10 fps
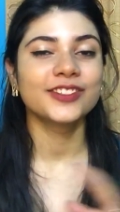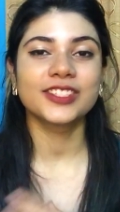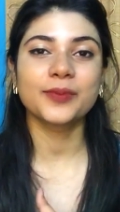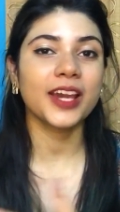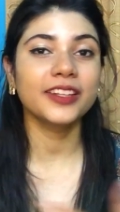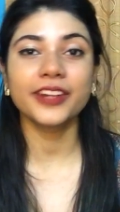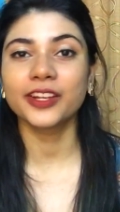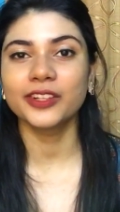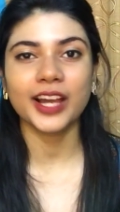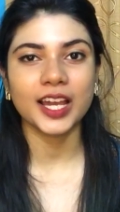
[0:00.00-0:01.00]
Just buy the
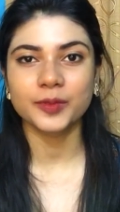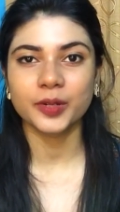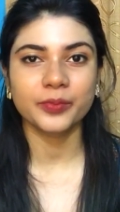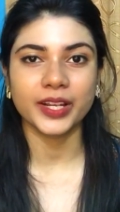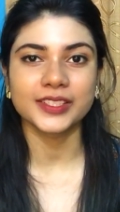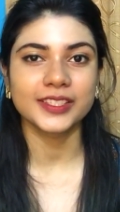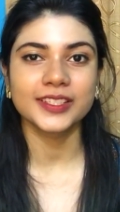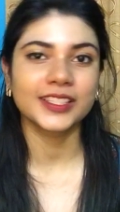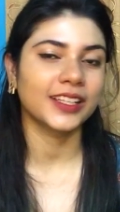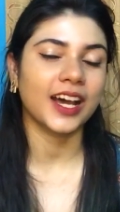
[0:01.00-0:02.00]
regular eyebrow
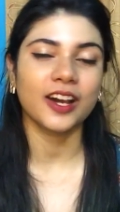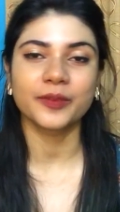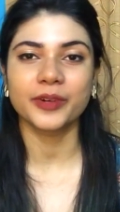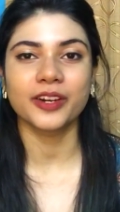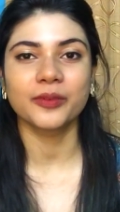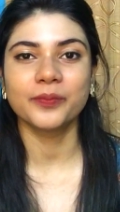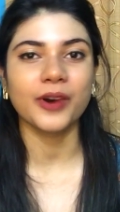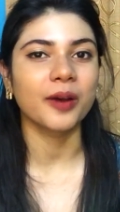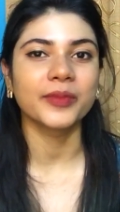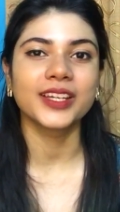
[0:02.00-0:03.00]
pencils and eyebrow
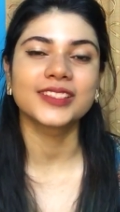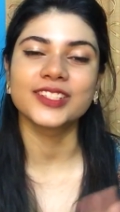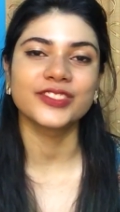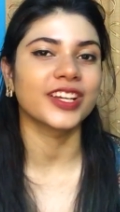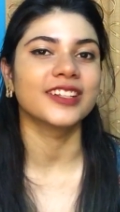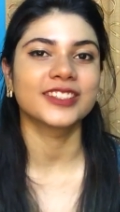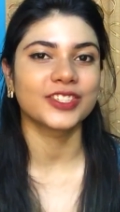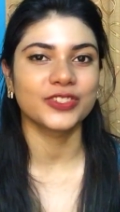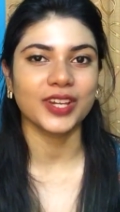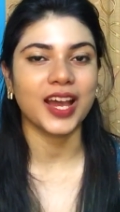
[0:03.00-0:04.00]
pomades and gels
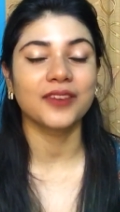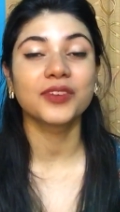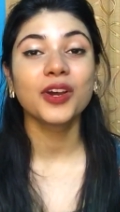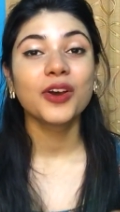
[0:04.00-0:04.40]
that you have.